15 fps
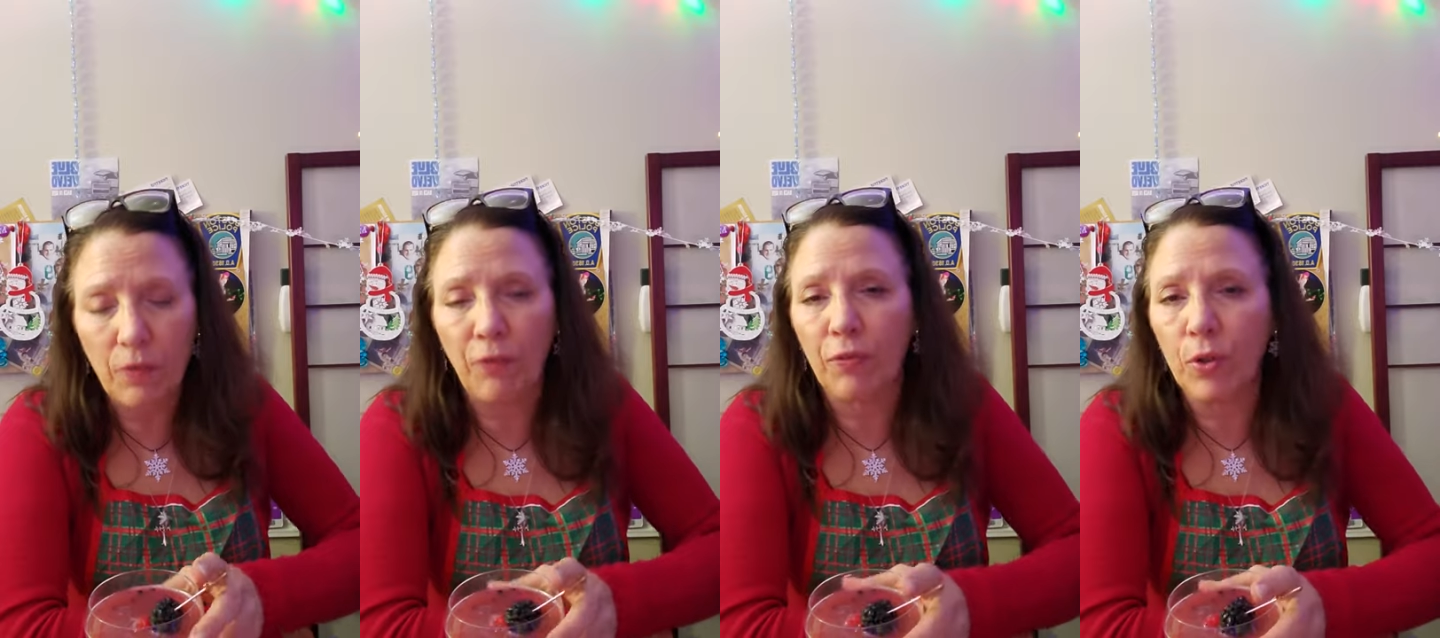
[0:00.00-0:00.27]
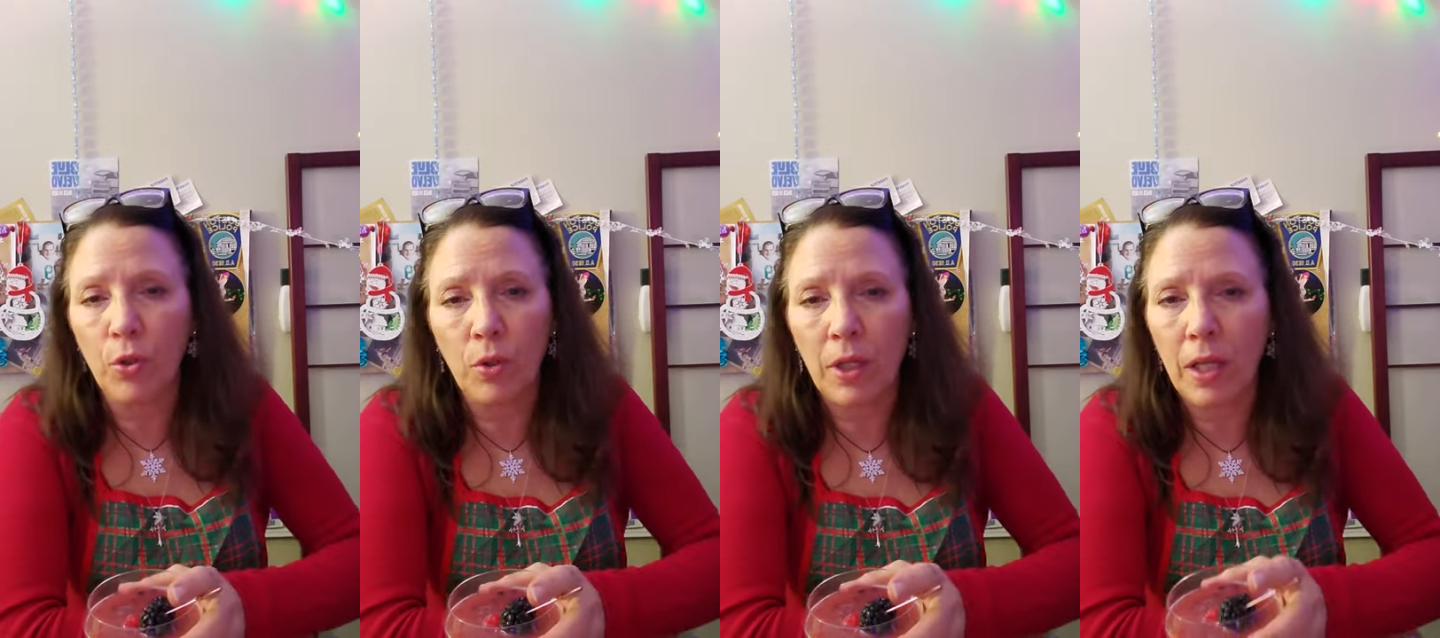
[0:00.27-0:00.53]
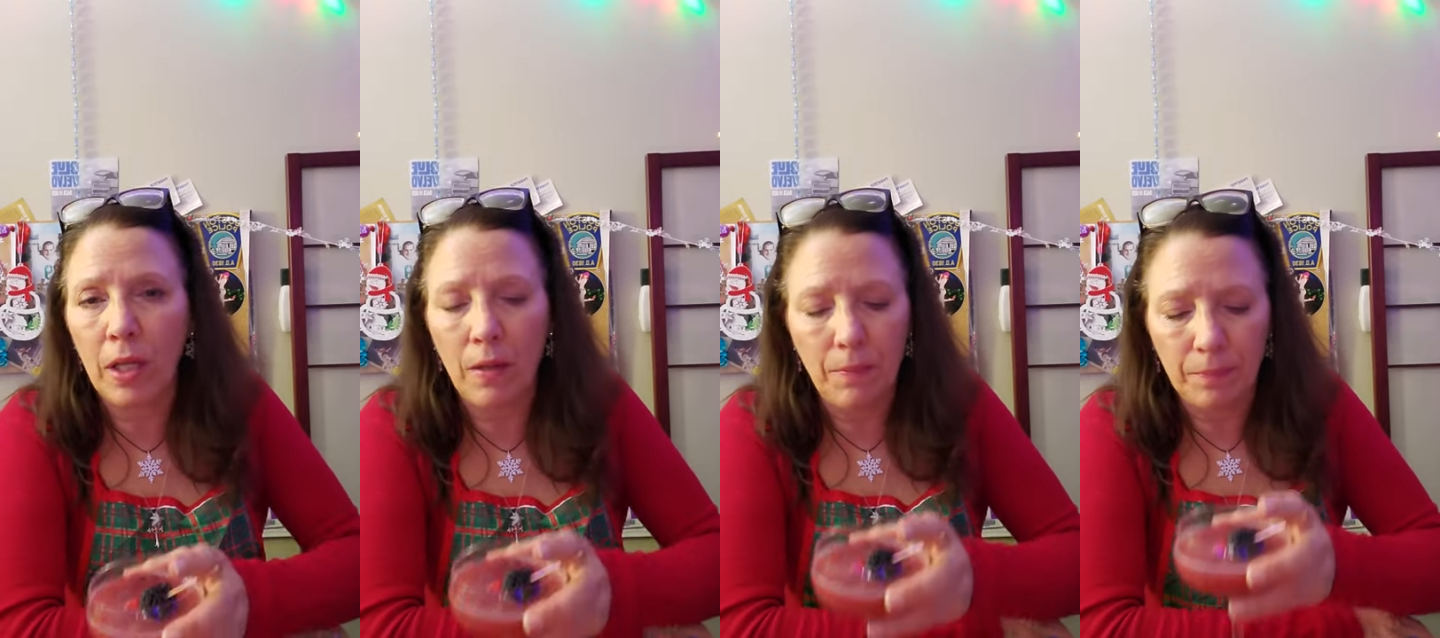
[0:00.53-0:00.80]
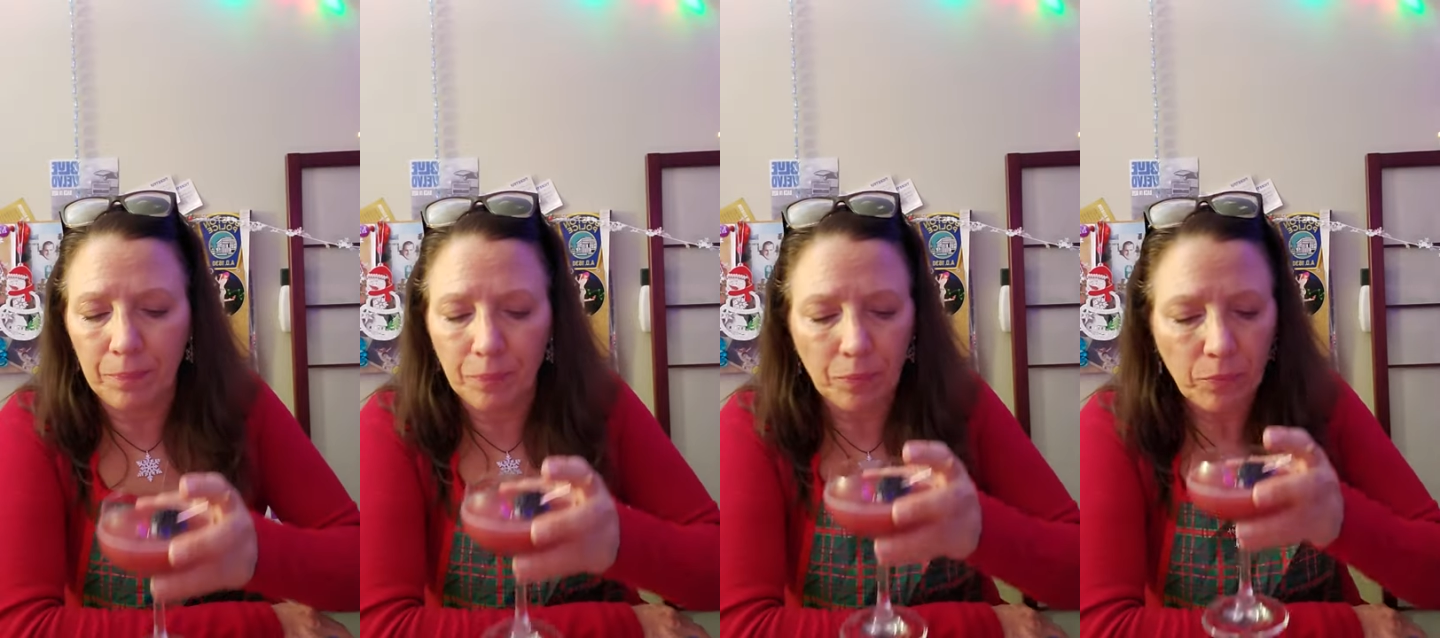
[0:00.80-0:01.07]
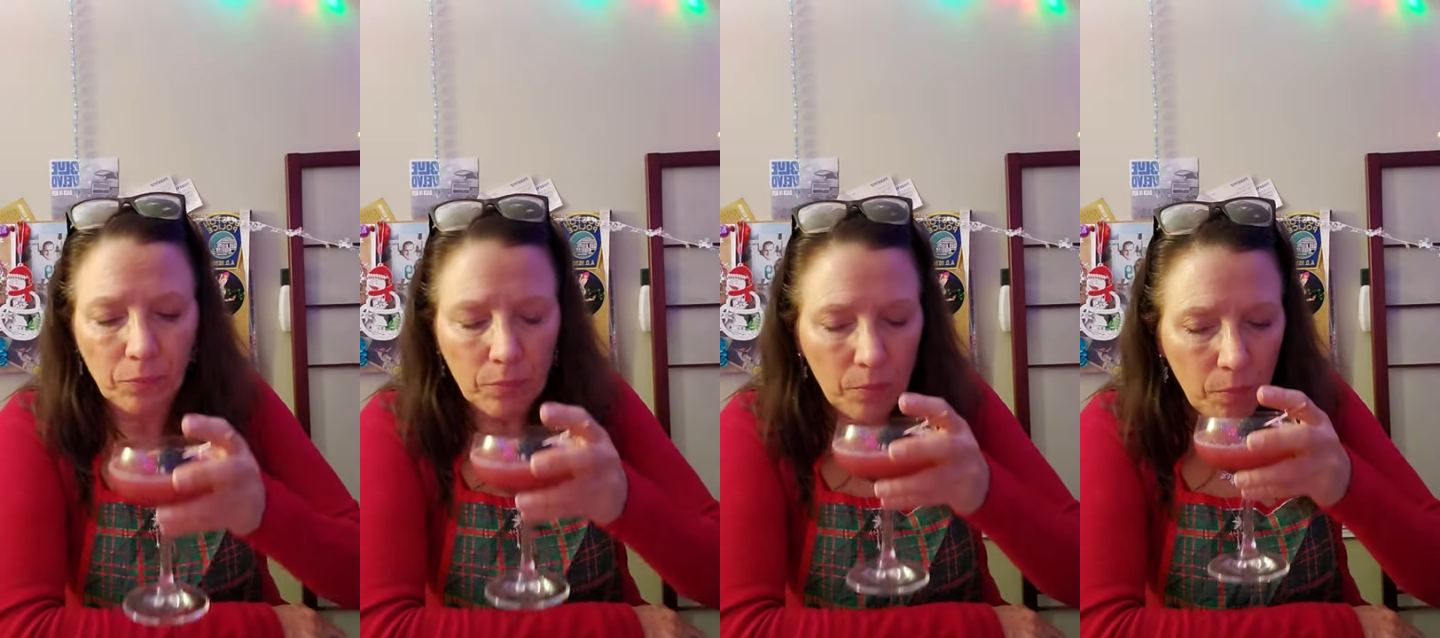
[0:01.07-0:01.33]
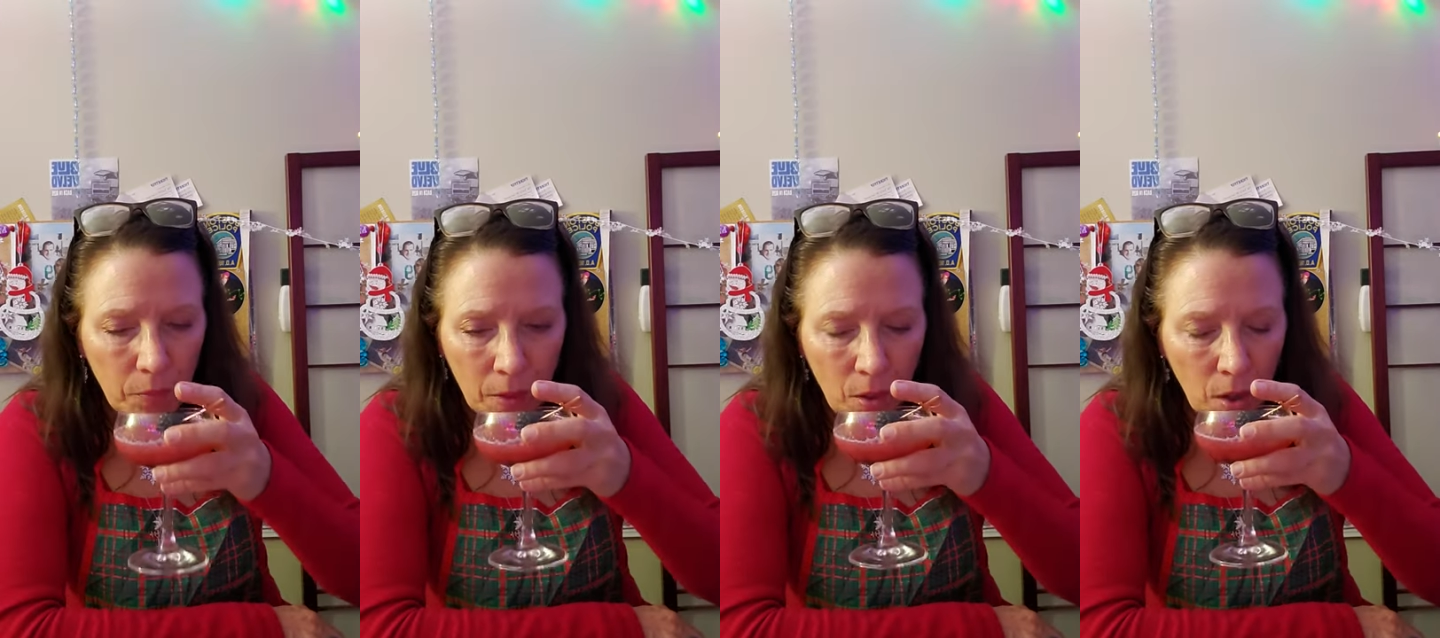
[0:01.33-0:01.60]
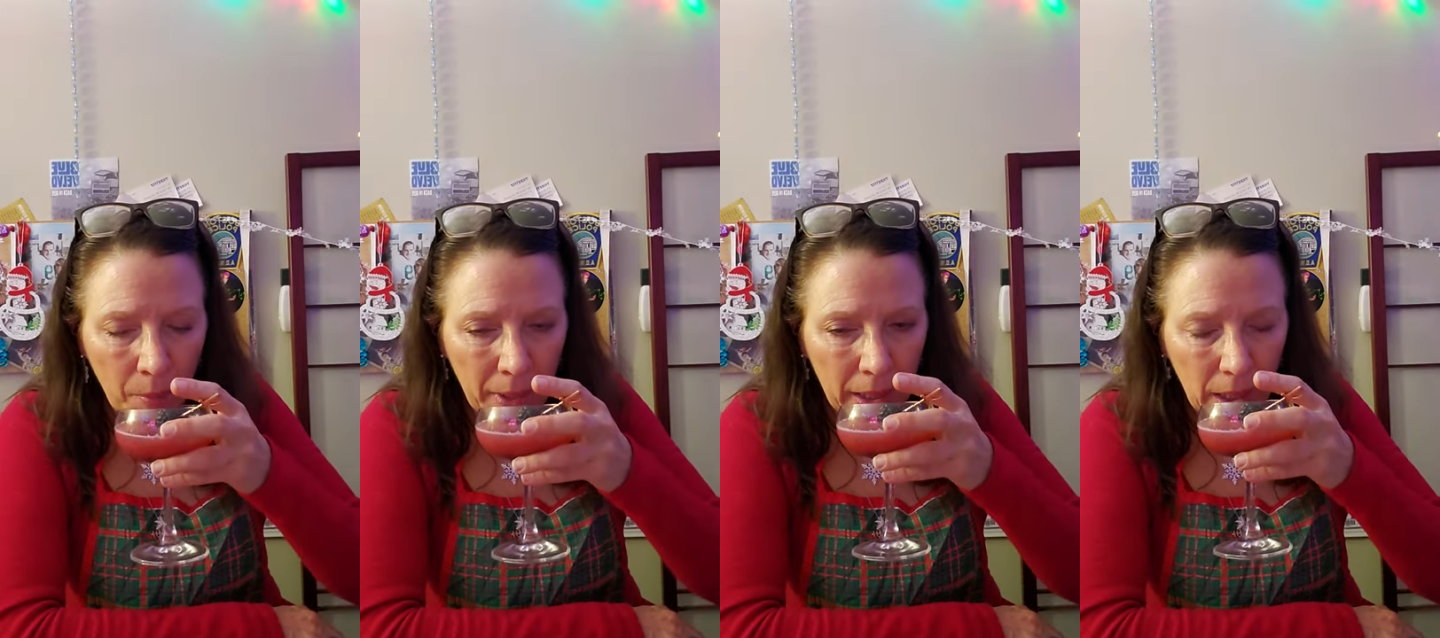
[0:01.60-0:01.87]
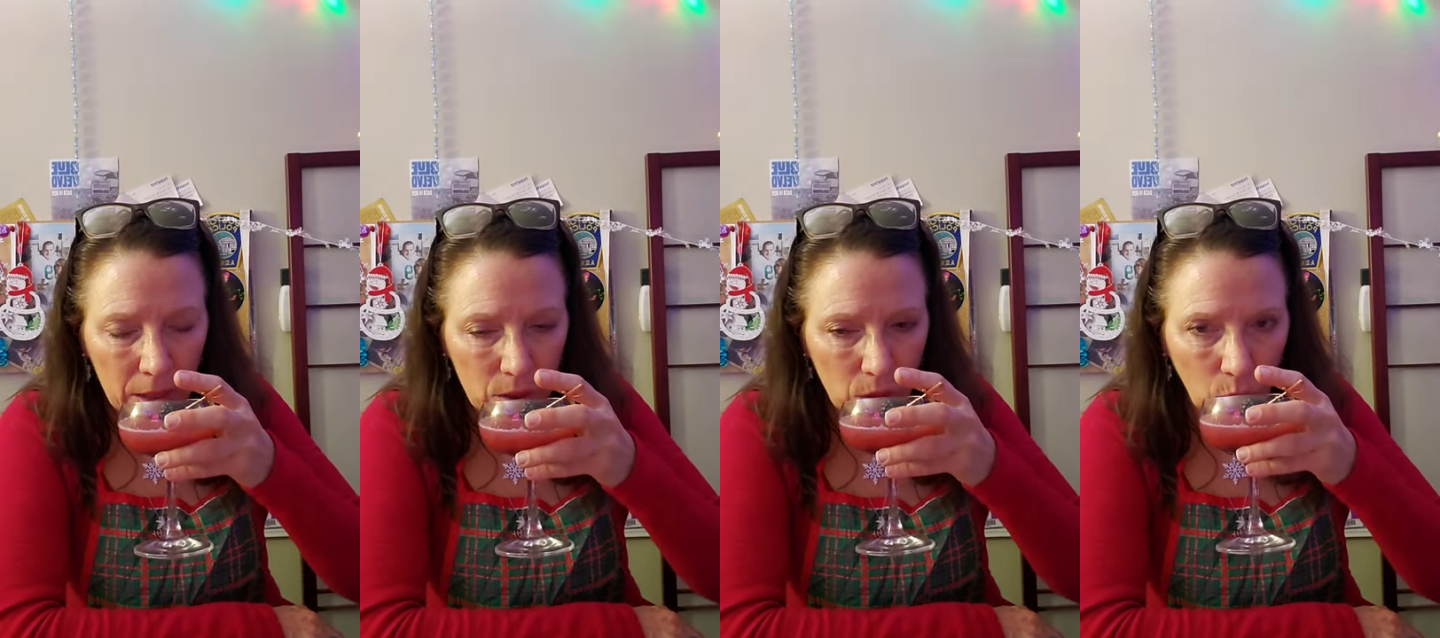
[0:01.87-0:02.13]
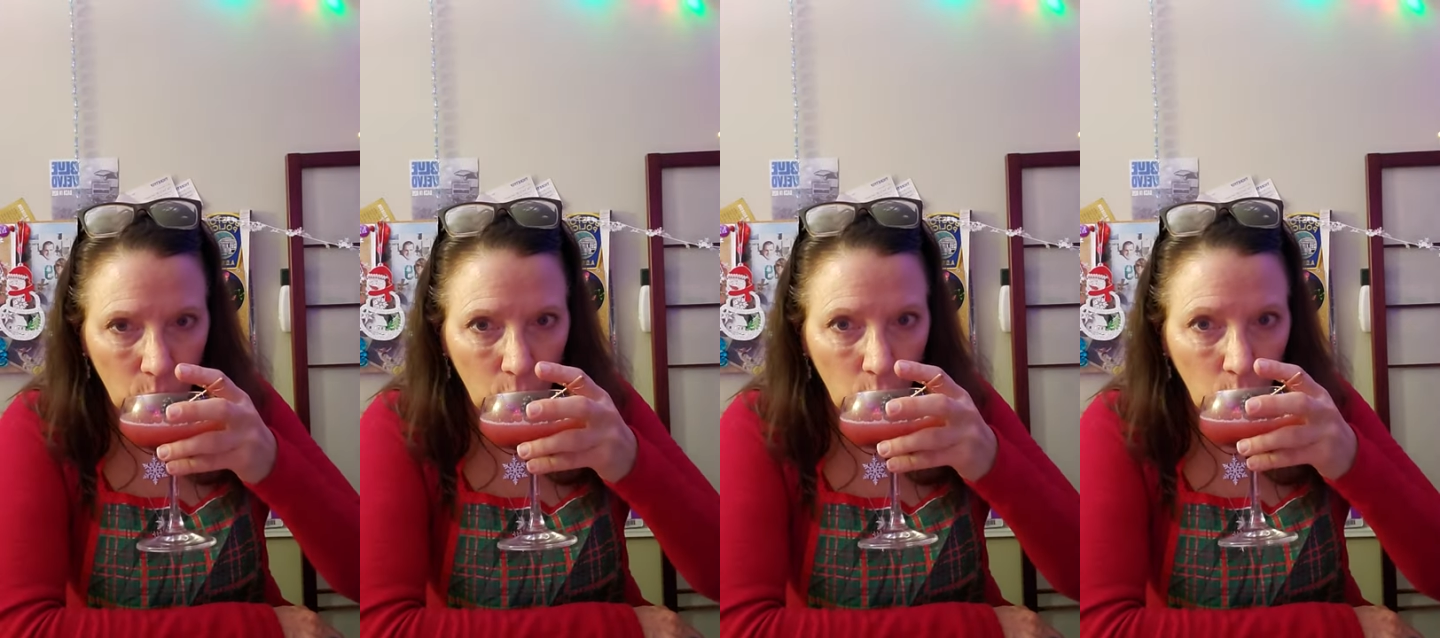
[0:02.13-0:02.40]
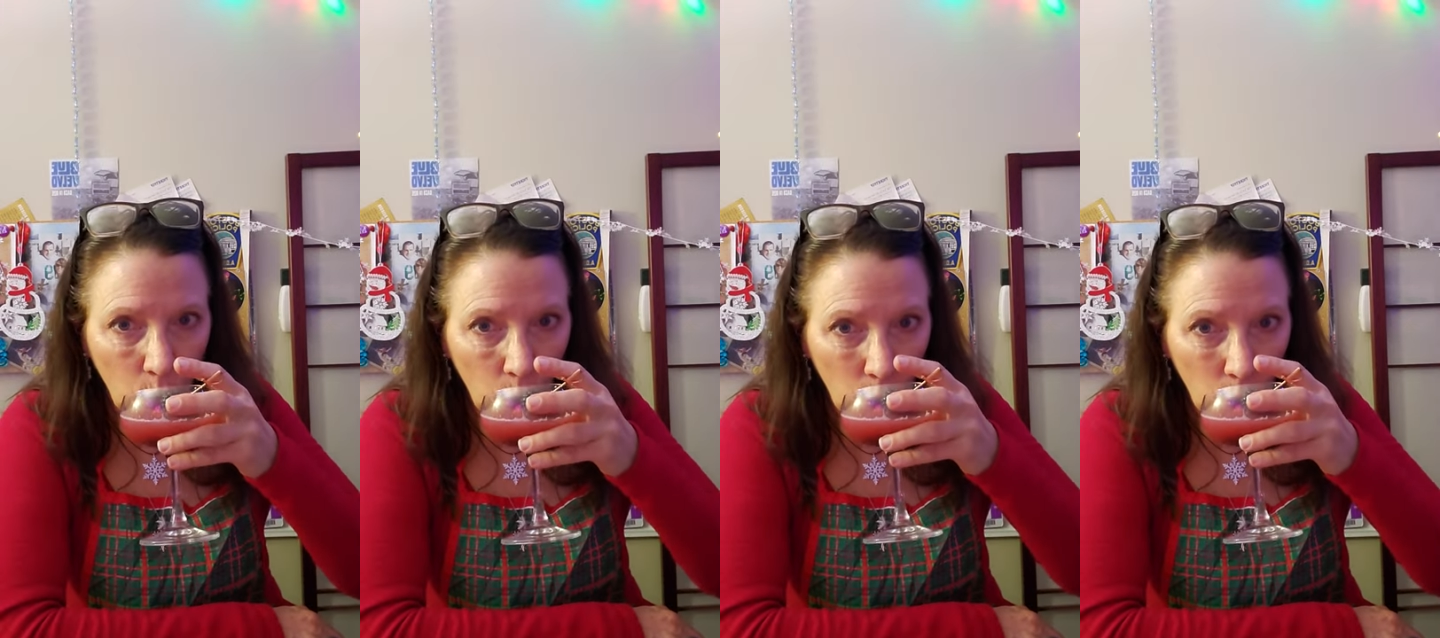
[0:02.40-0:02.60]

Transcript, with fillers: fruity. Oh my God, it's so good.